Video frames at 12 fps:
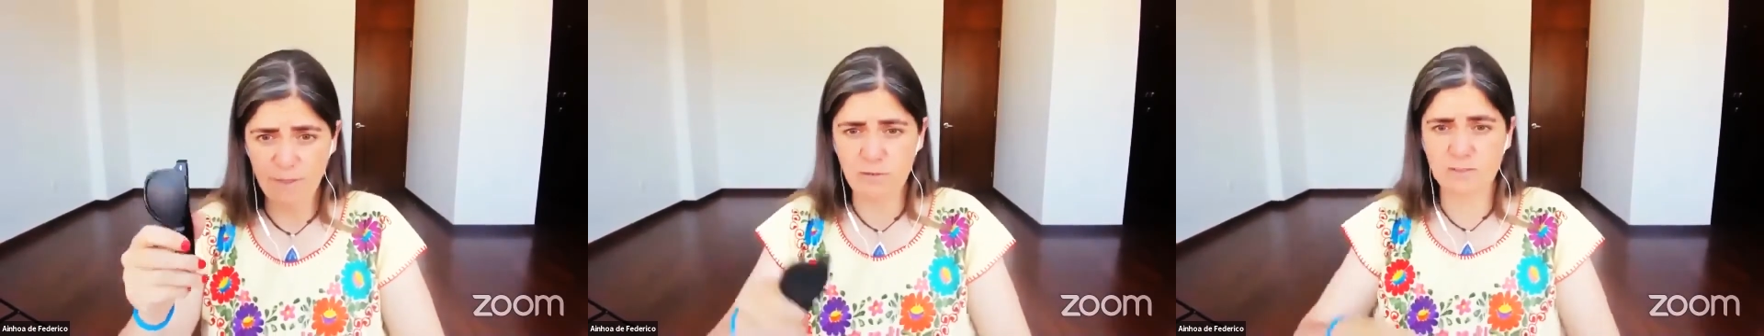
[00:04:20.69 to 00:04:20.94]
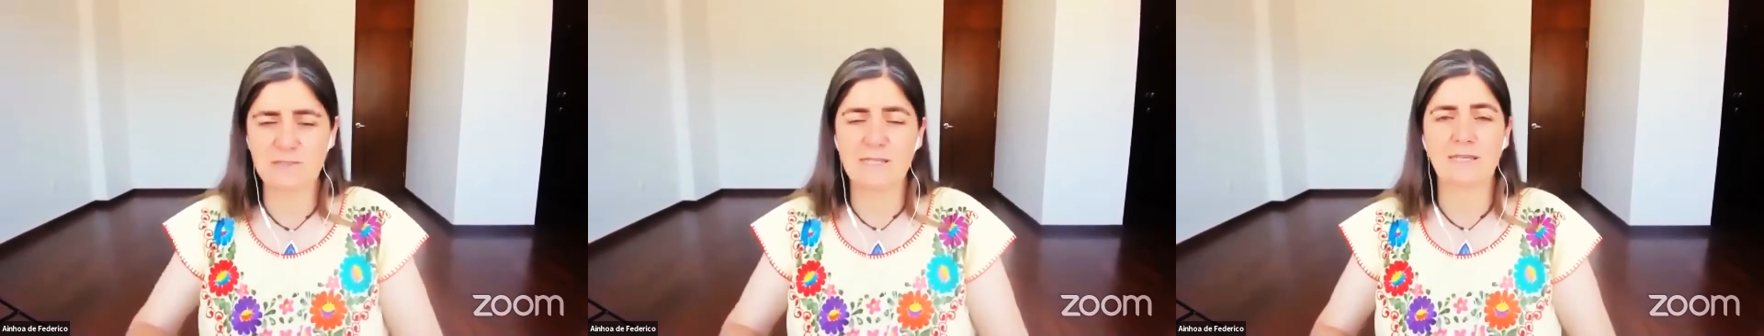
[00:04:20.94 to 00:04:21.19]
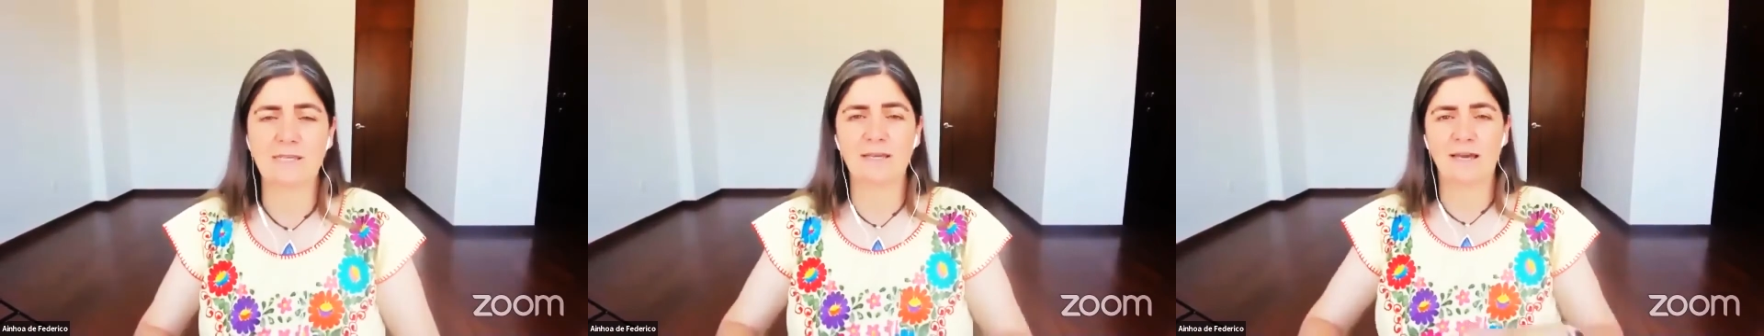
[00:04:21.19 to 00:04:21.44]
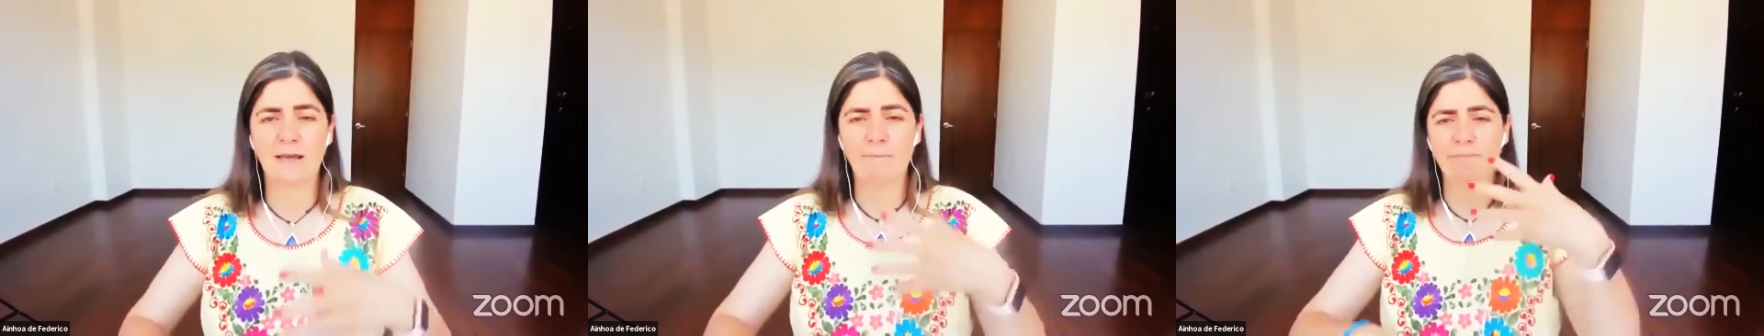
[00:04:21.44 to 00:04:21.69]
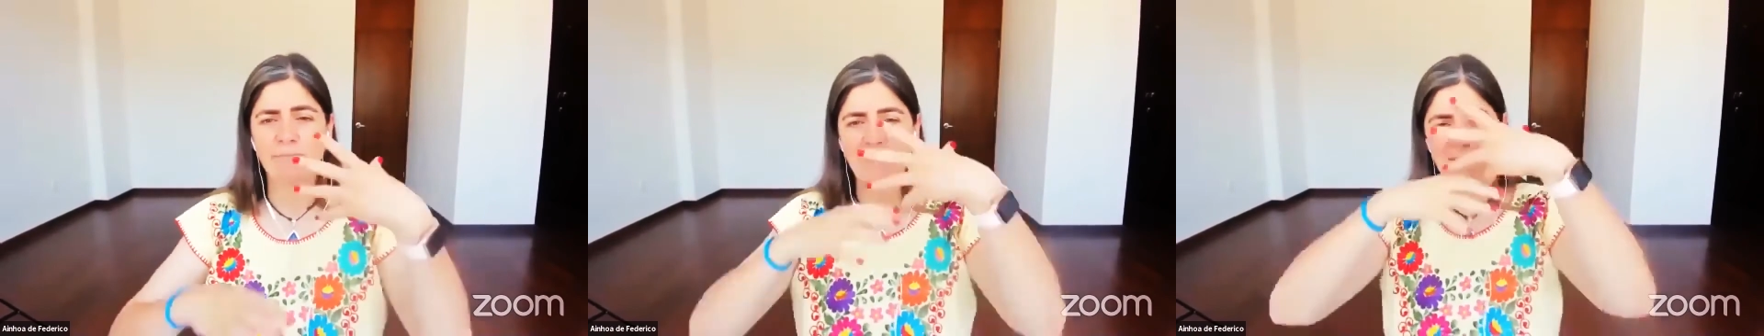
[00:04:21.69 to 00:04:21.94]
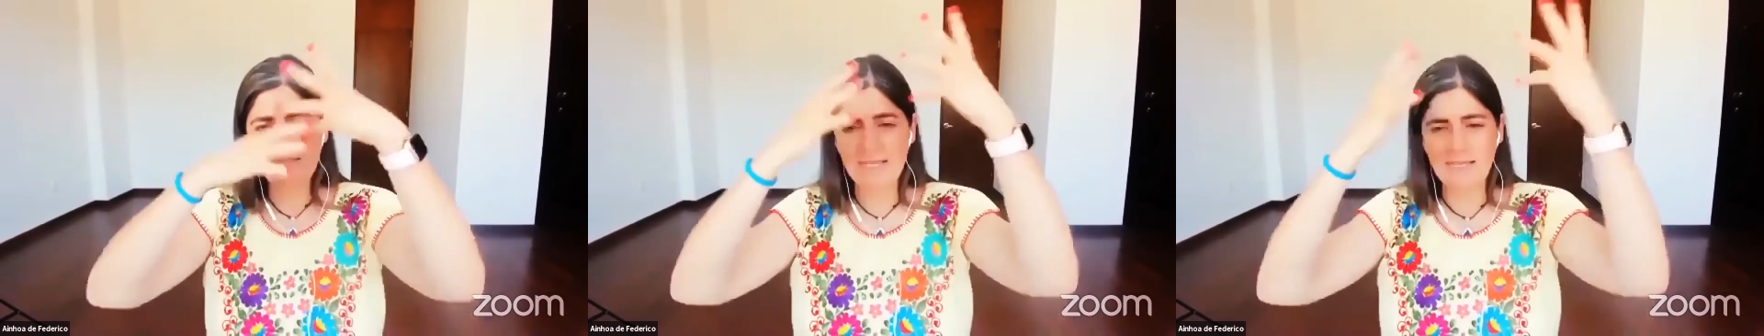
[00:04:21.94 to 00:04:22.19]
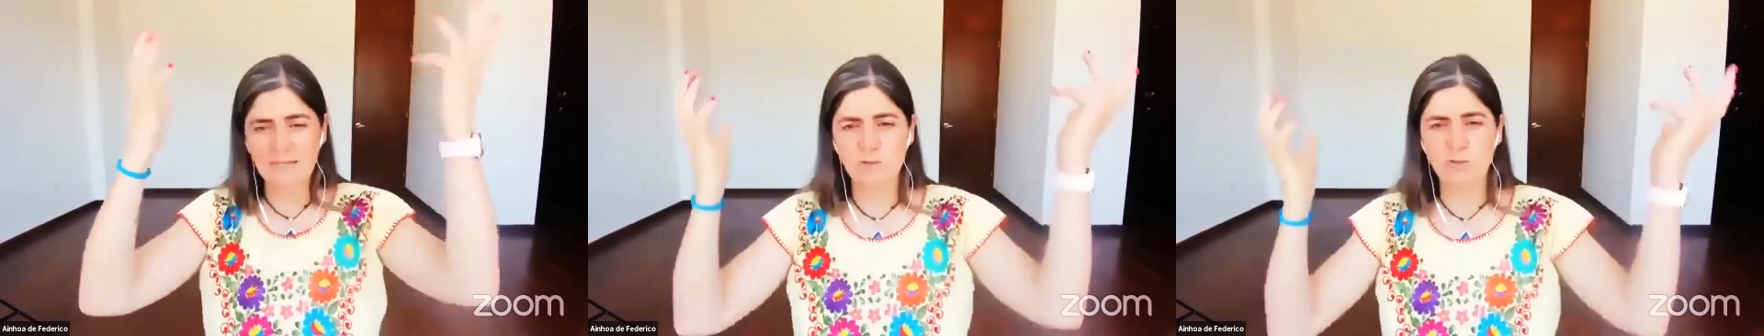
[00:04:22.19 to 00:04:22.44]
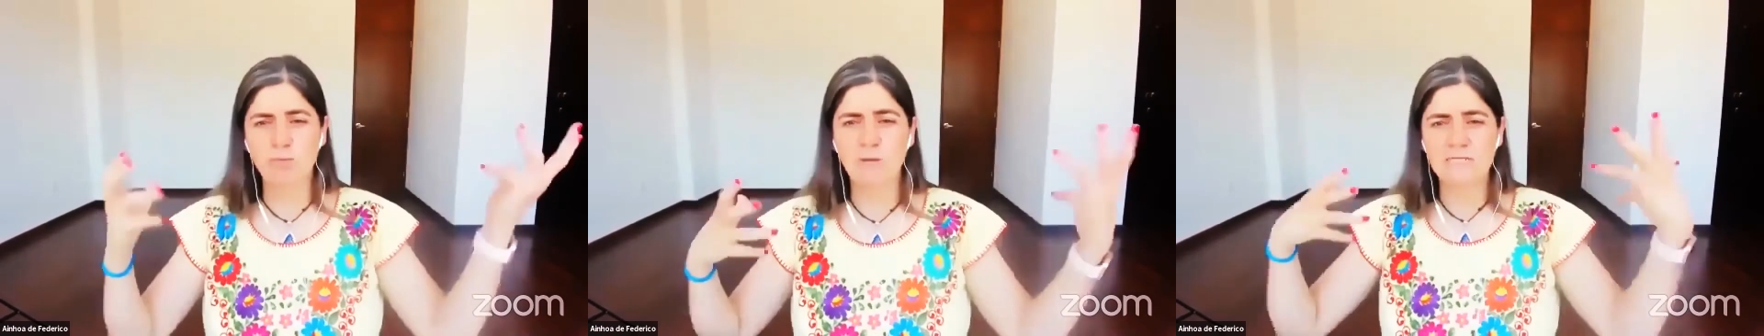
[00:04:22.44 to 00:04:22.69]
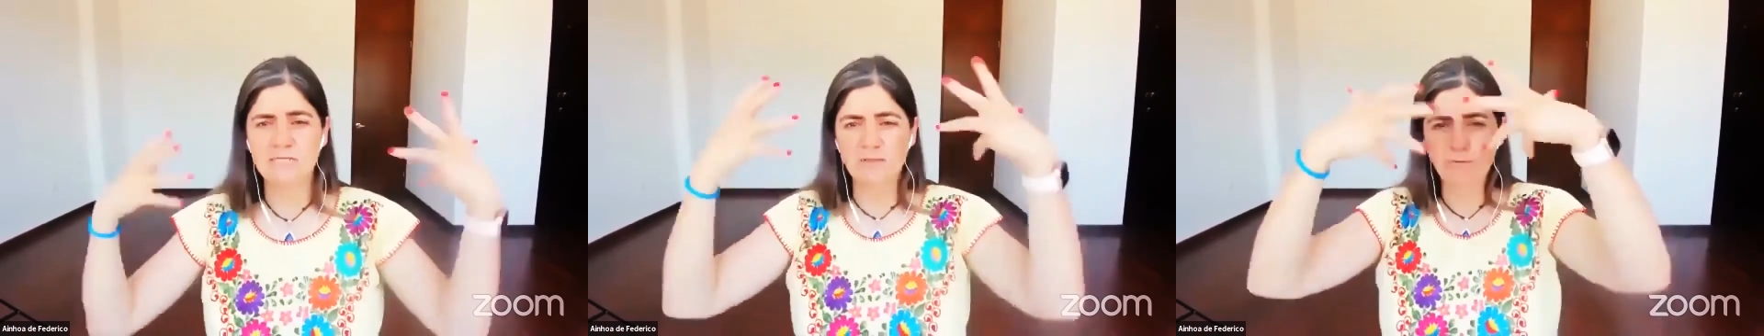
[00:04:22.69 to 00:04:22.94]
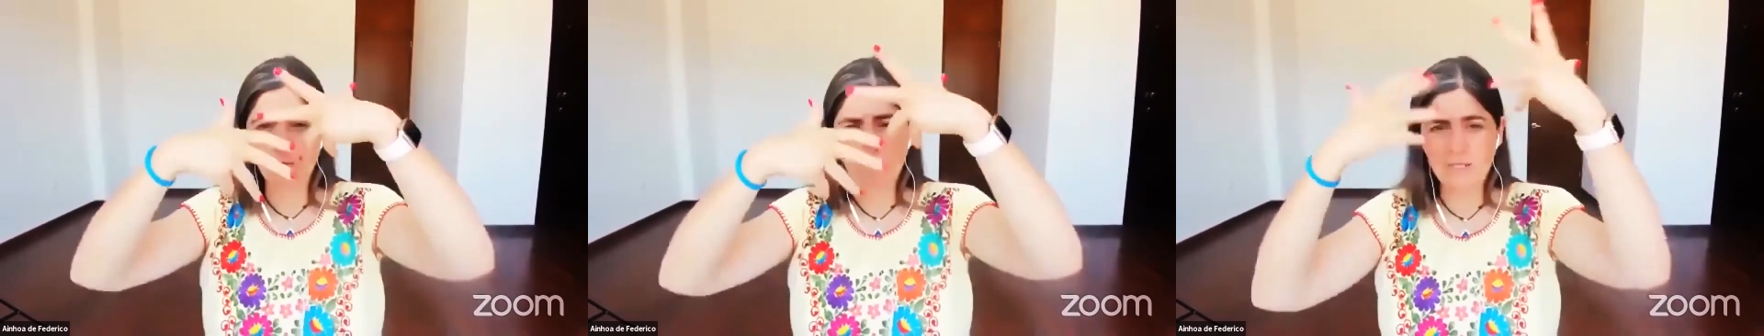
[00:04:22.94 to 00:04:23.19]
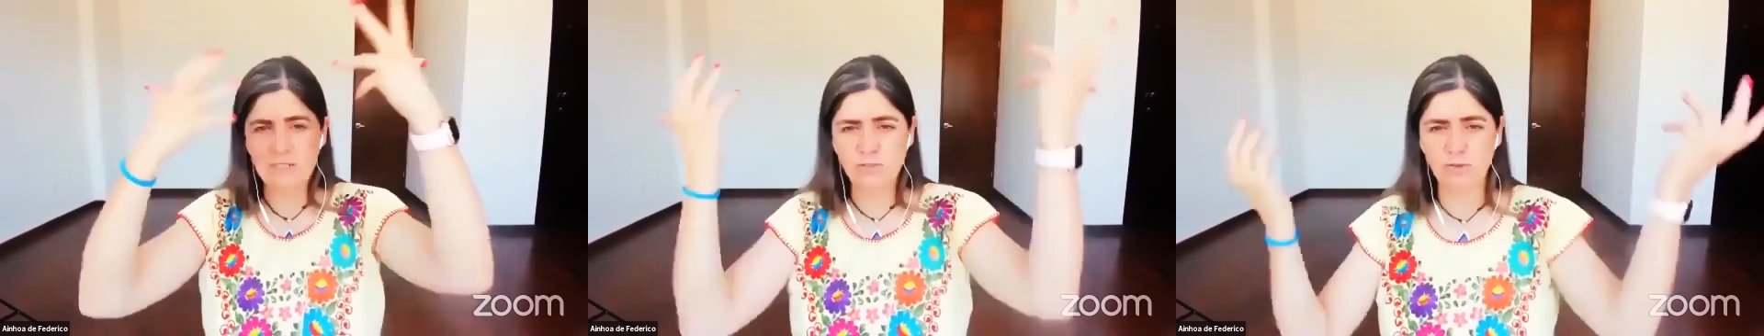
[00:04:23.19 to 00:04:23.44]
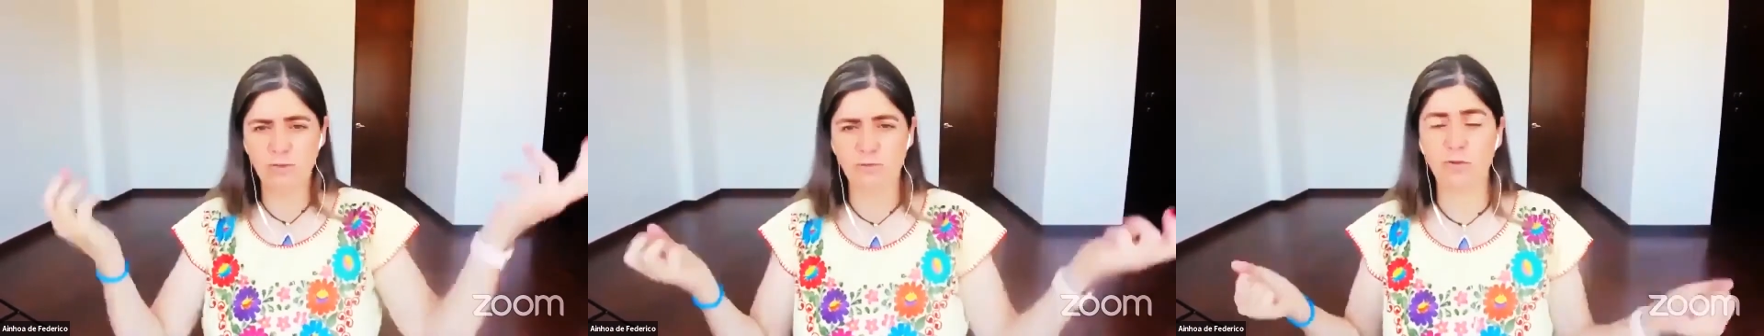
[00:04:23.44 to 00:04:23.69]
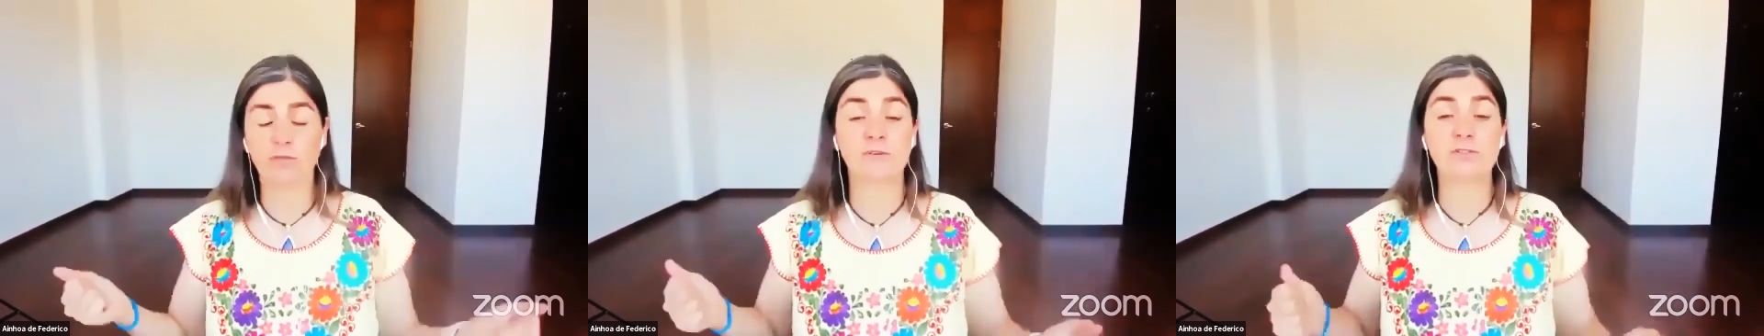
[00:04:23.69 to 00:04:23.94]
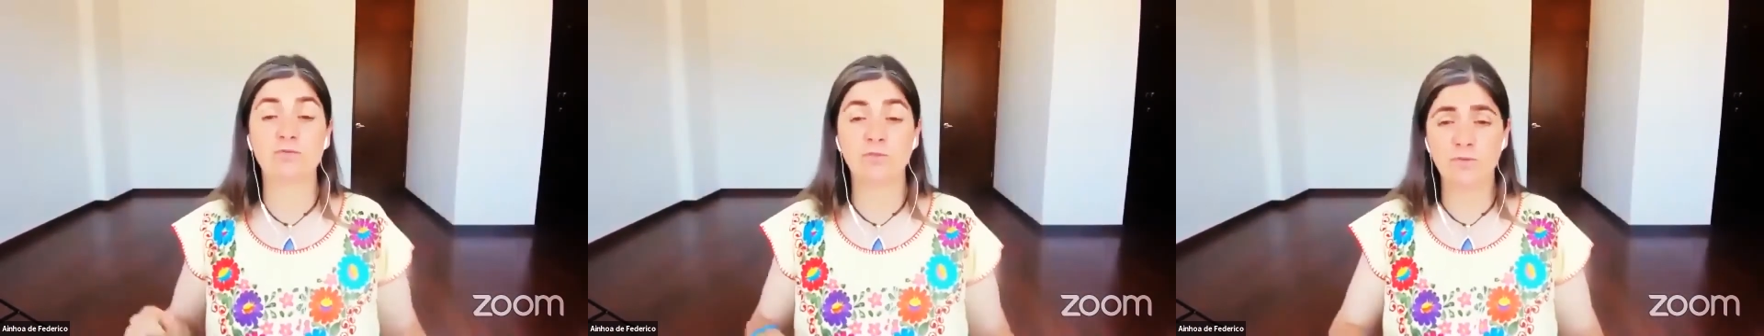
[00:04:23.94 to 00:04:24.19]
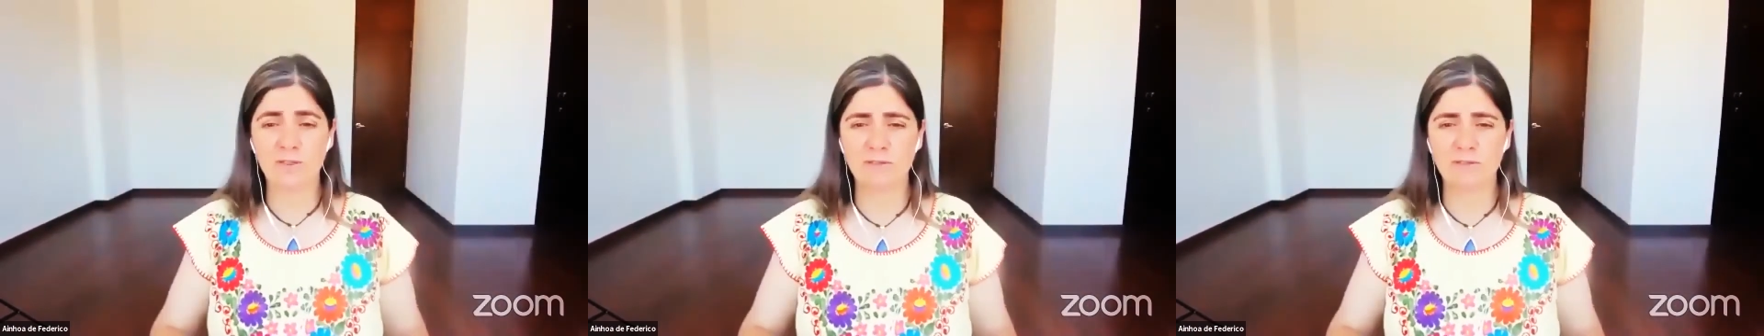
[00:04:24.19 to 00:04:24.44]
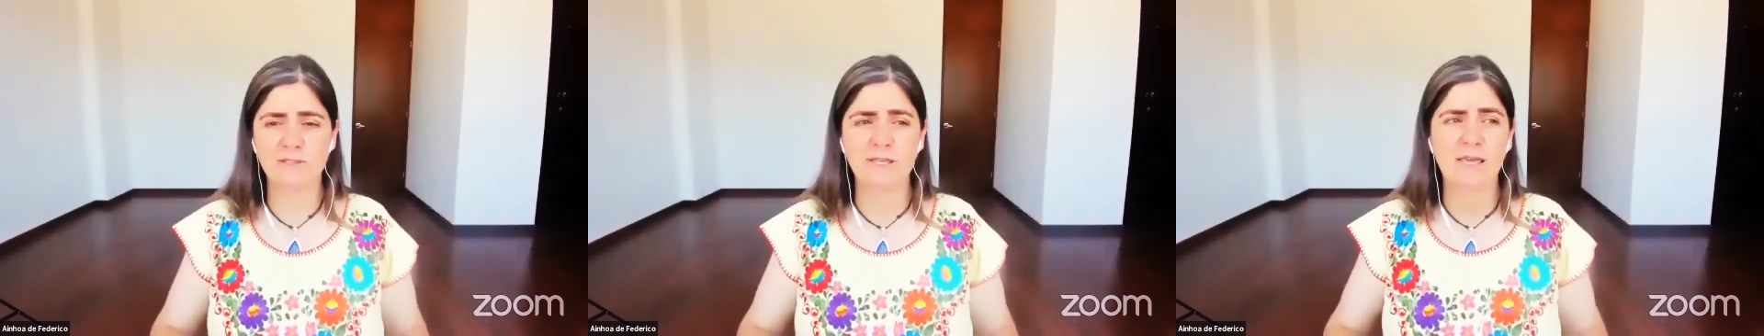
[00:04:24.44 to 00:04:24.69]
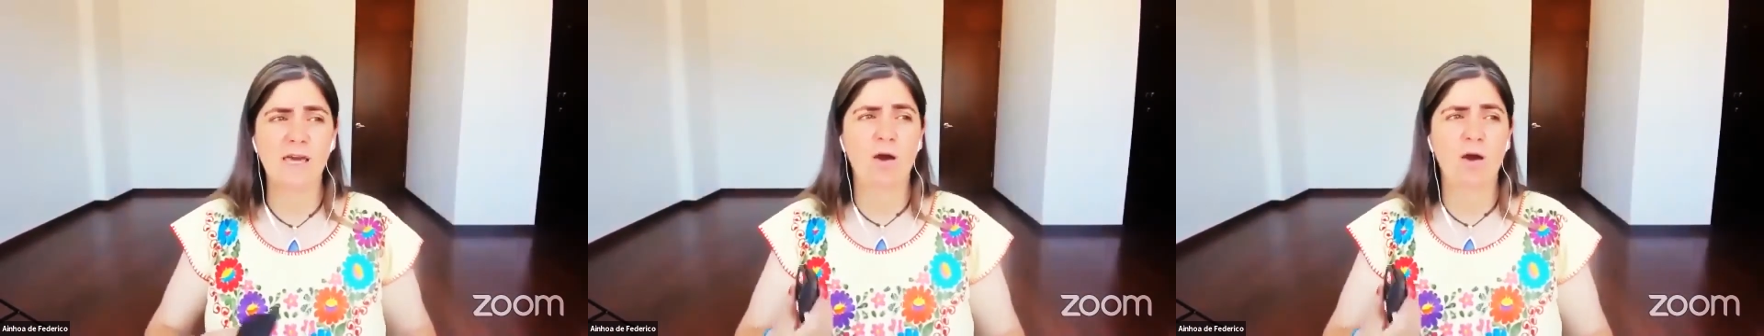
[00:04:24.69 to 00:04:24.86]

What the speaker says: because they take too much information of your visual field.